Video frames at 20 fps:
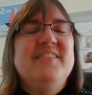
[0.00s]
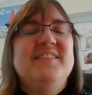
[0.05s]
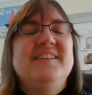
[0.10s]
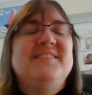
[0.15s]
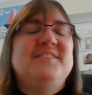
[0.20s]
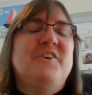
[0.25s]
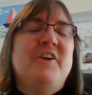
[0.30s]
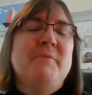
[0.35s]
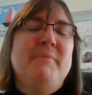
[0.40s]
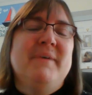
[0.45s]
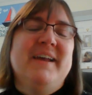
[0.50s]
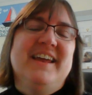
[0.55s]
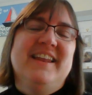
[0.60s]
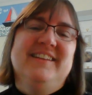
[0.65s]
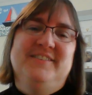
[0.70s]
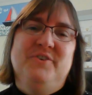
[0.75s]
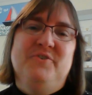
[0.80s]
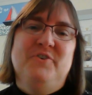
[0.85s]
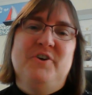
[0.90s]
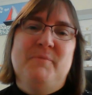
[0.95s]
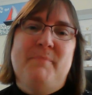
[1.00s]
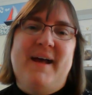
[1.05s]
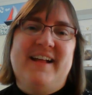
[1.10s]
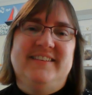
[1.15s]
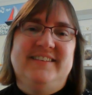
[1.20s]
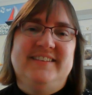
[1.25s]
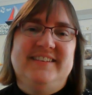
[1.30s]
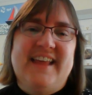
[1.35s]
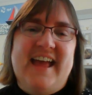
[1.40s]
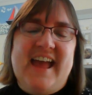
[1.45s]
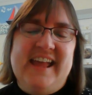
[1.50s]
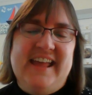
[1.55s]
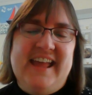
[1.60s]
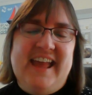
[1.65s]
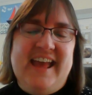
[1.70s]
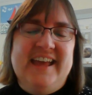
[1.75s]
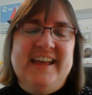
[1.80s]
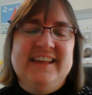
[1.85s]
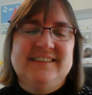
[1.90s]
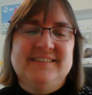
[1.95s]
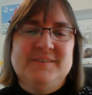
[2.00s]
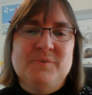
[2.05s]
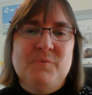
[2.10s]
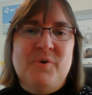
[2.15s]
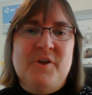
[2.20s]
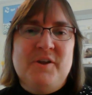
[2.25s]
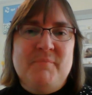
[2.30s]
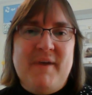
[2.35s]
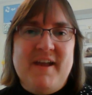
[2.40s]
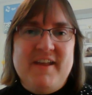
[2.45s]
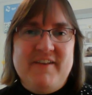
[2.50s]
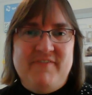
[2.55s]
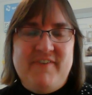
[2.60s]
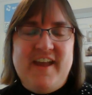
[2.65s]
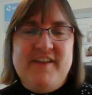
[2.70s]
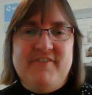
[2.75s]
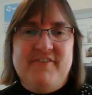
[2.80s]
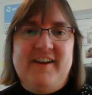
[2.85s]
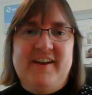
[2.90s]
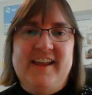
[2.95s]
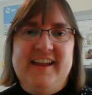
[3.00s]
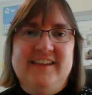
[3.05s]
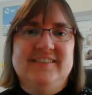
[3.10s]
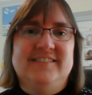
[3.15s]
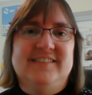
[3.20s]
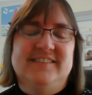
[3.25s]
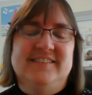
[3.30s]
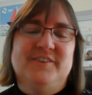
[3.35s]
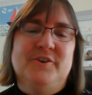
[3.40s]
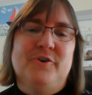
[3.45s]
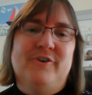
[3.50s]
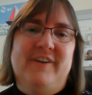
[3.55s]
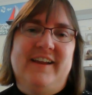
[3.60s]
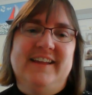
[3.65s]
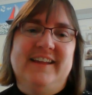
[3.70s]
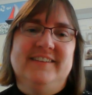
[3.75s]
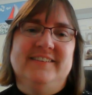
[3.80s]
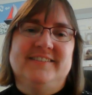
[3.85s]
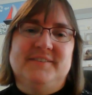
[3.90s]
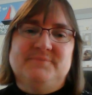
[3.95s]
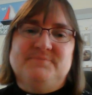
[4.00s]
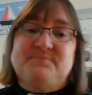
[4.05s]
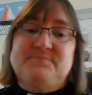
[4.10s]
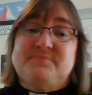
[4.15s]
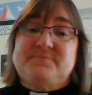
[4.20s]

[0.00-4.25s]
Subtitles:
The story we're going to talk about today is one of my favourite Easter stories.